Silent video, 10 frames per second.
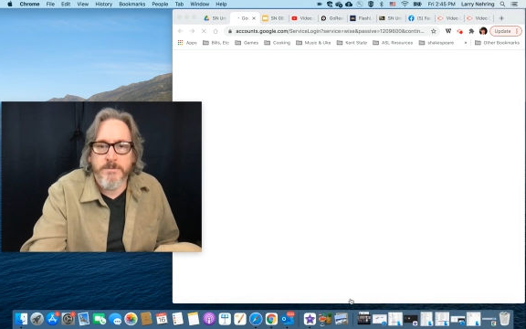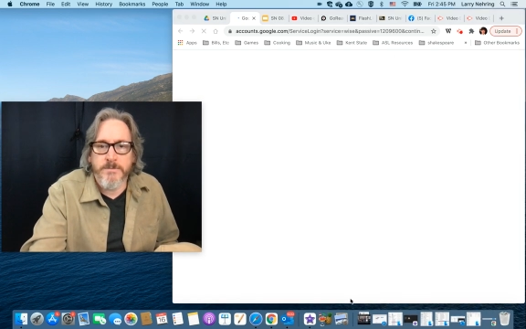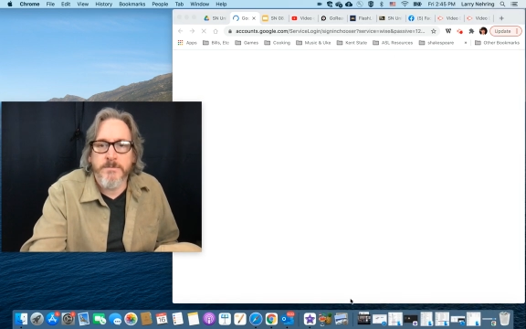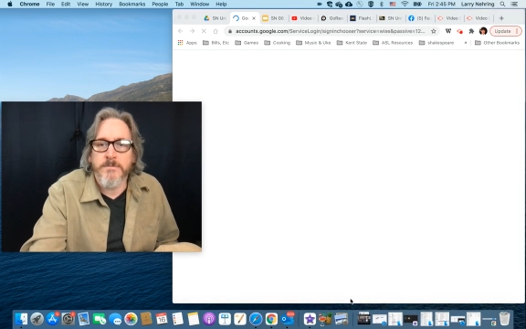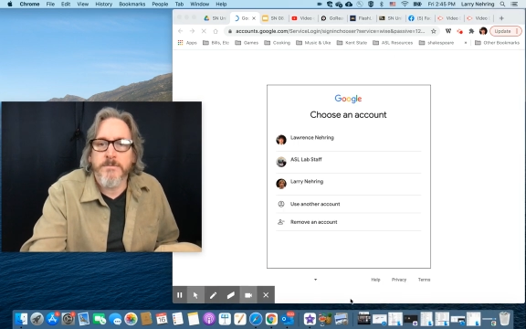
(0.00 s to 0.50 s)

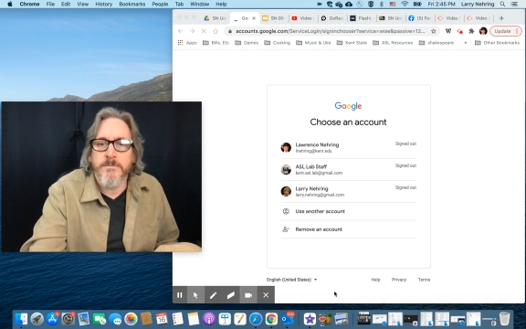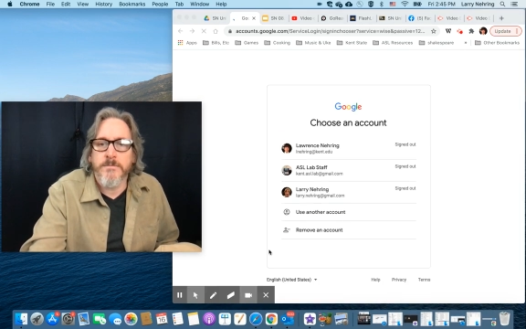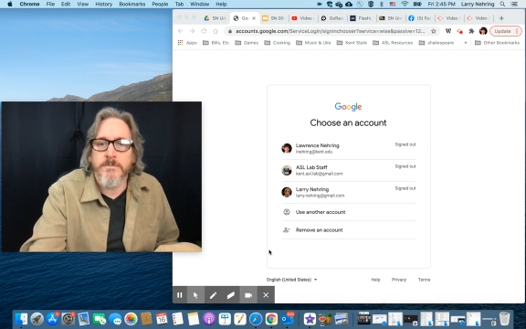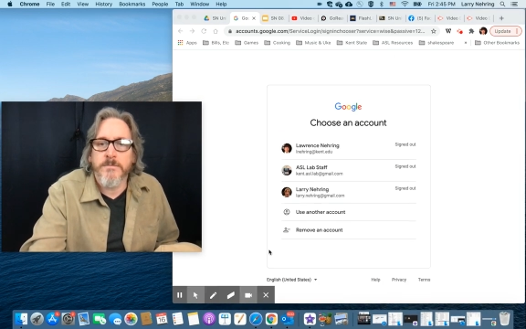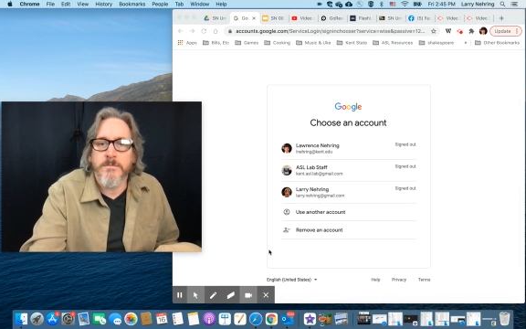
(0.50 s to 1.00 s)

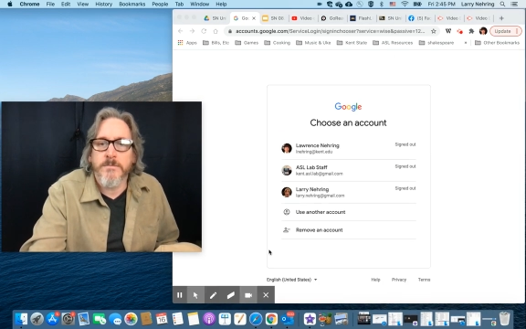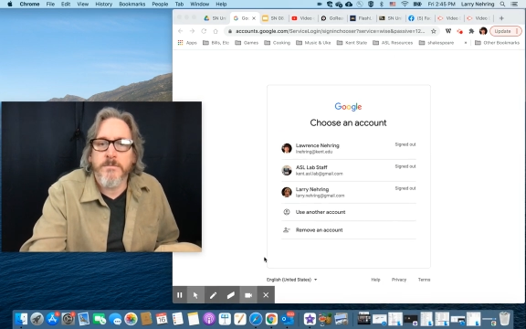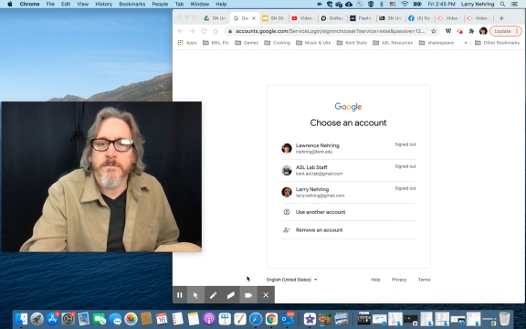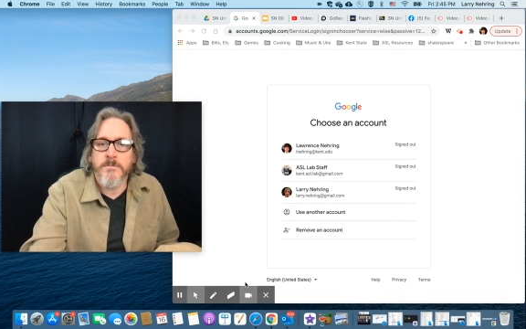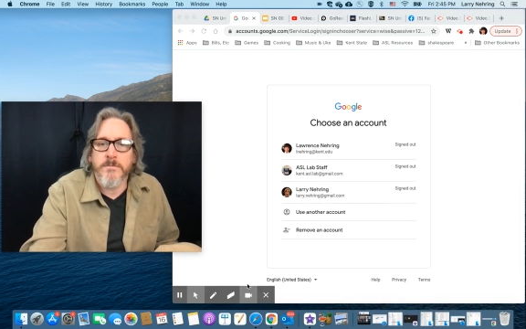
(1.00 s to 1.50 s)

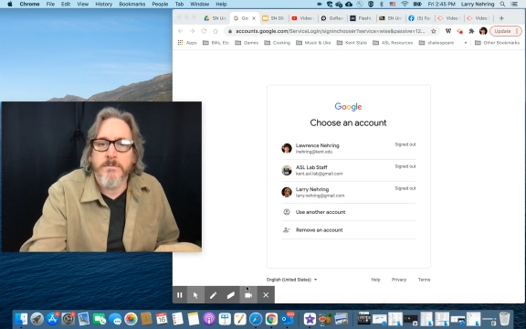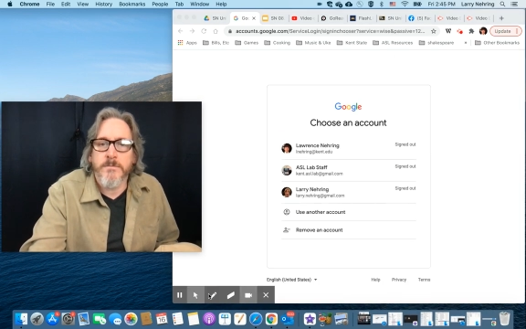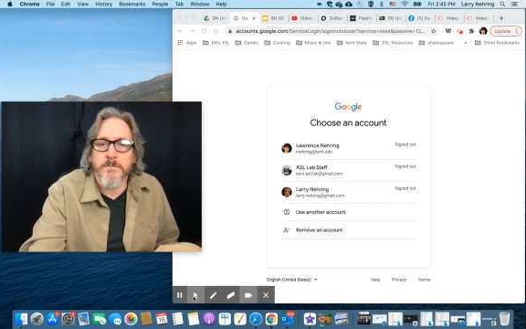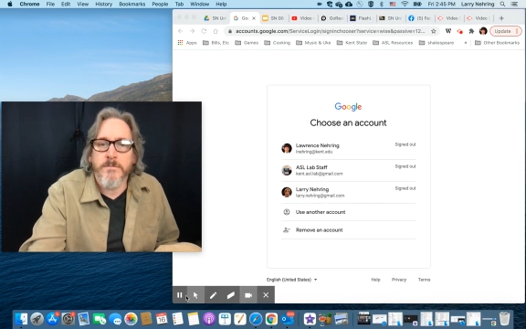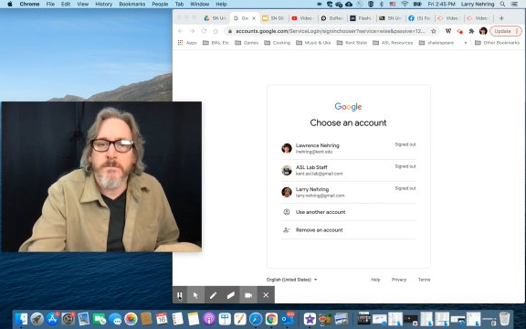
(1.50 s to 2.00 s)

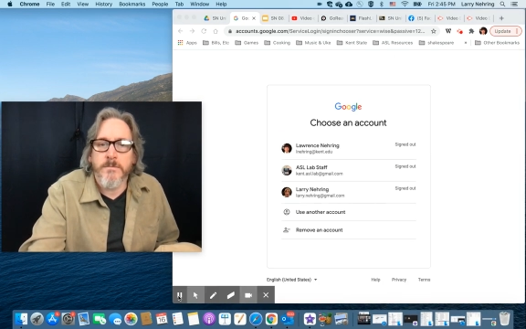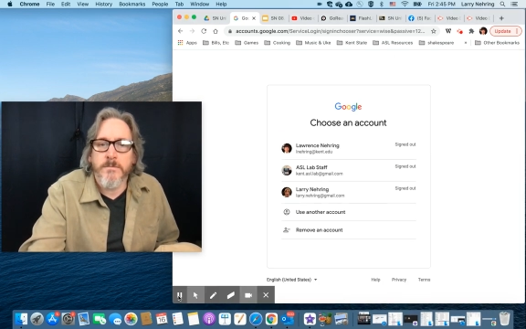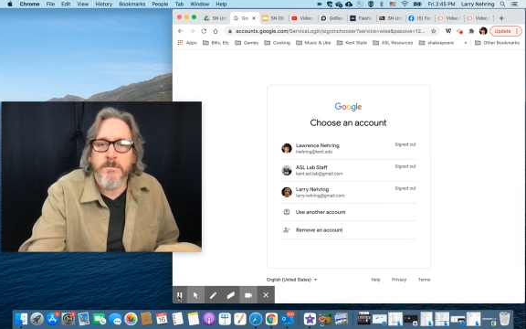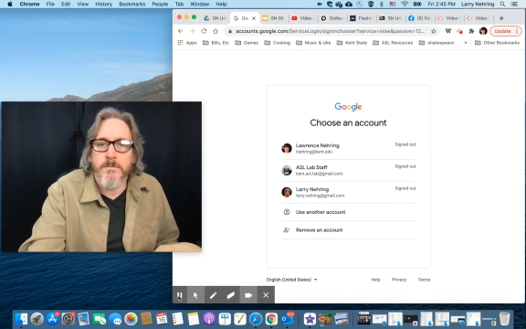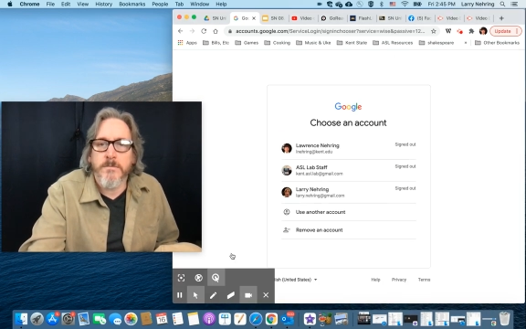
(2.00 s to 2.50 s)

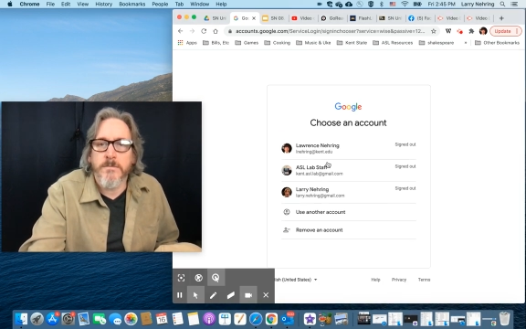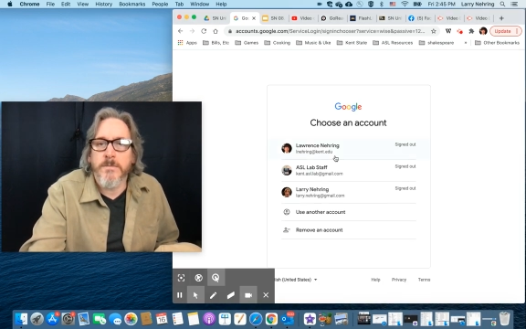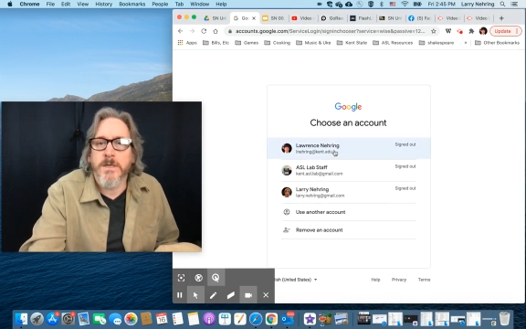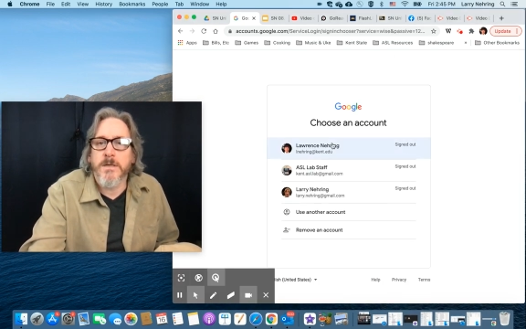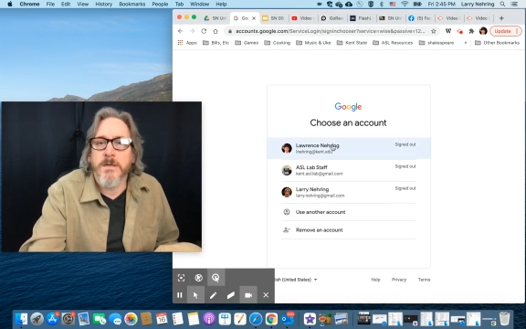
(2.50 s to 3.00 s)

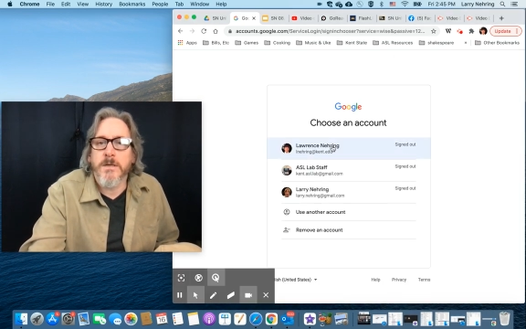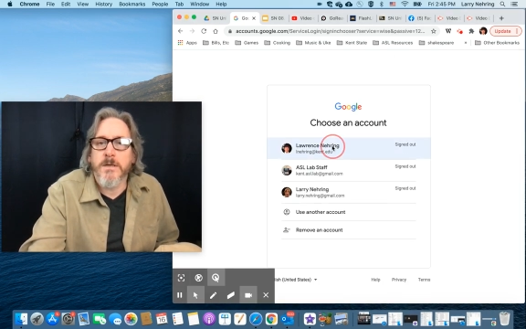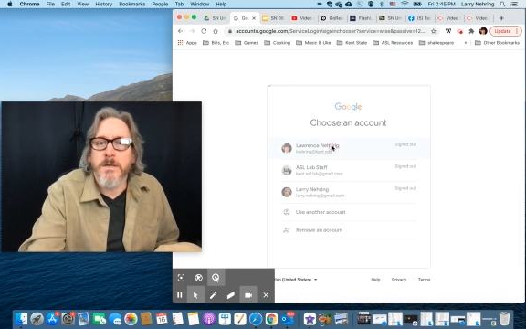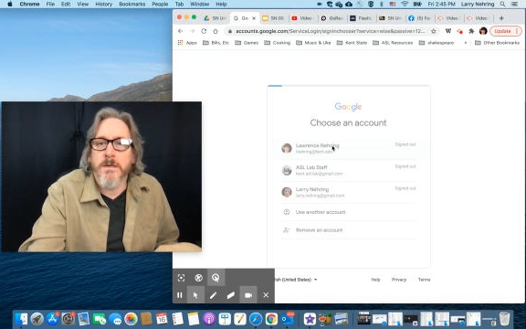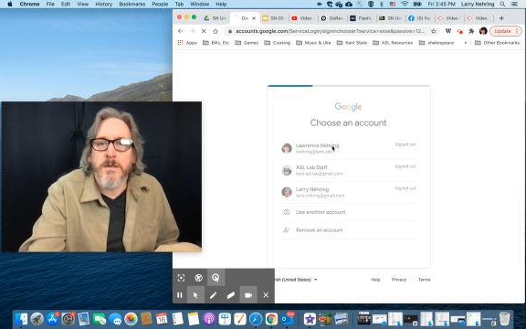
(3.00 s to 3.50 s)

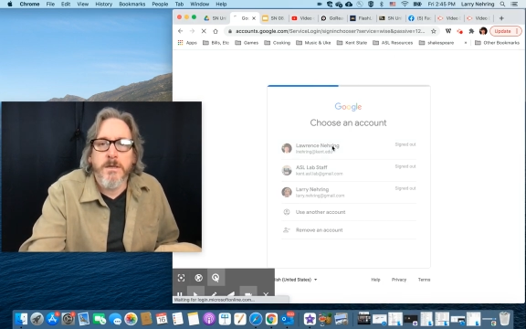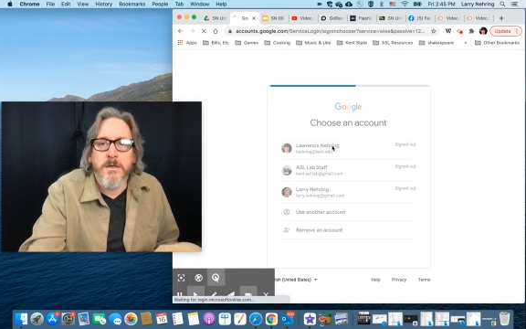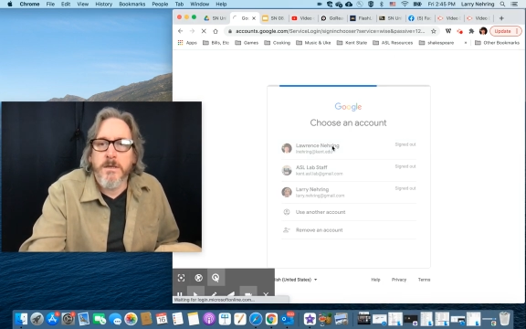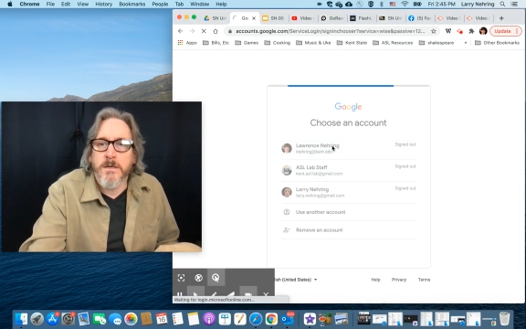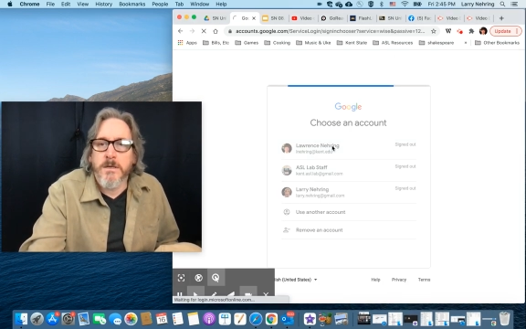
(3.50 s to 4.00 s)

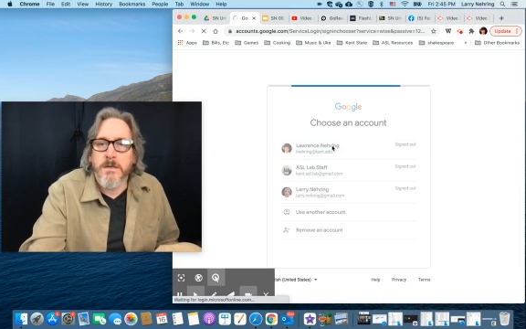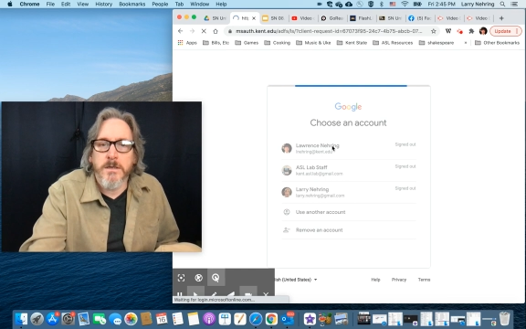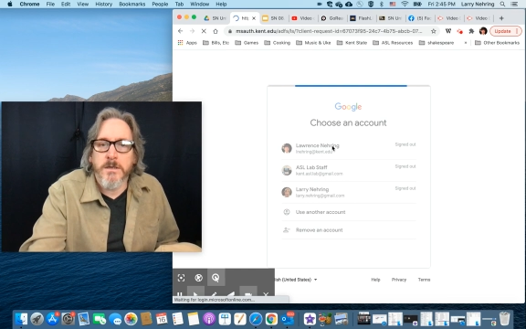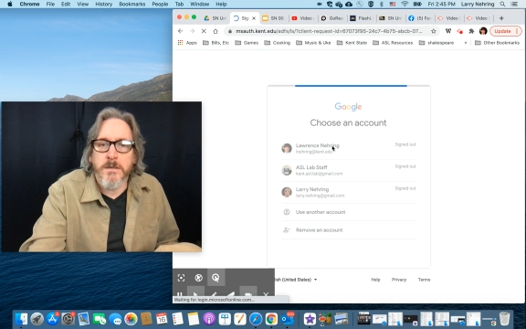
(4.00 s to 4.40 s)
[no speech]